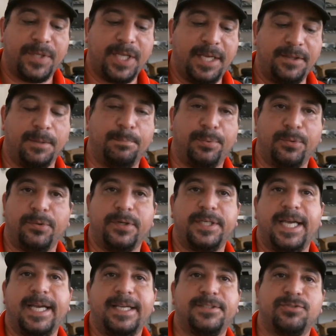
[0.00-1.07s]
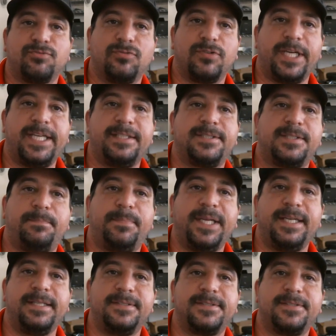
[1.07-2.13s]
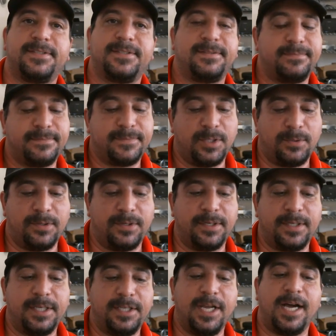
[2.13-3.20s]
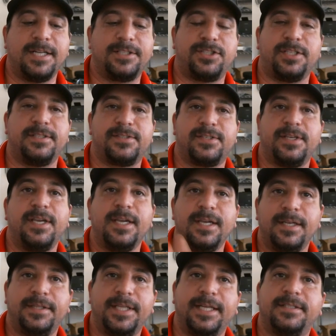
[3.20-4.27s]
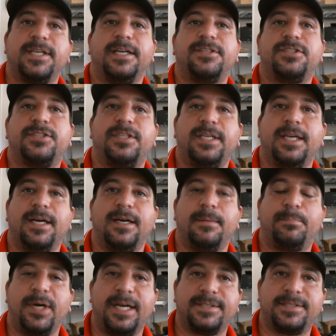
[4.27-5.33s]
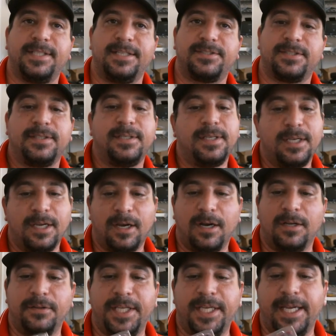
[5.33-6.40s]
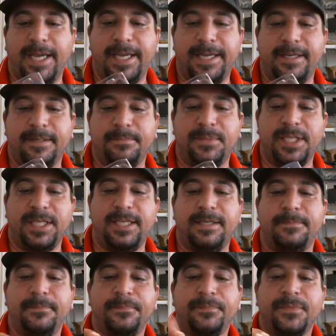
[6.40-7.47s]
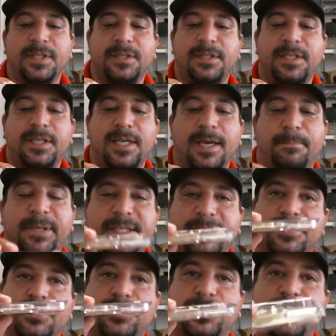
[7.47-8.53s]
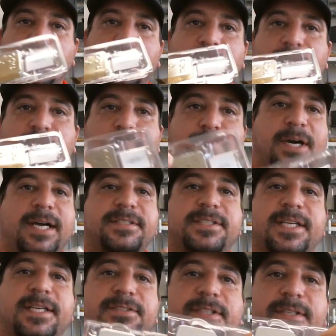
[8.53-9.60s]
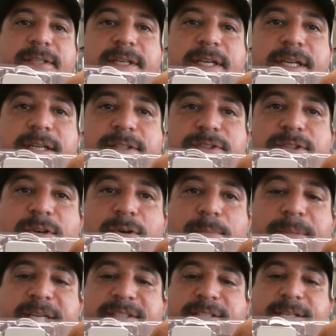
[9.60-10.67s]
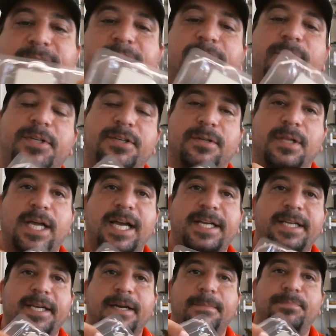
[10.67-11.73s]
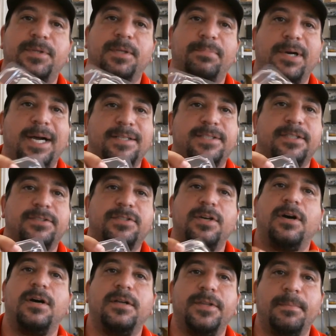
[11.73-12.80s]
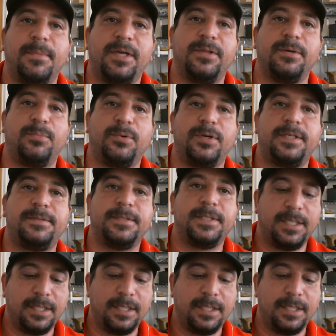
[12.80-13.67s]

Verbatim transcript: and the board has raised pins or notches that touch the processor. On the AMD, the pins are still on the processor, so basically when you're lining up the processor on the motherboard,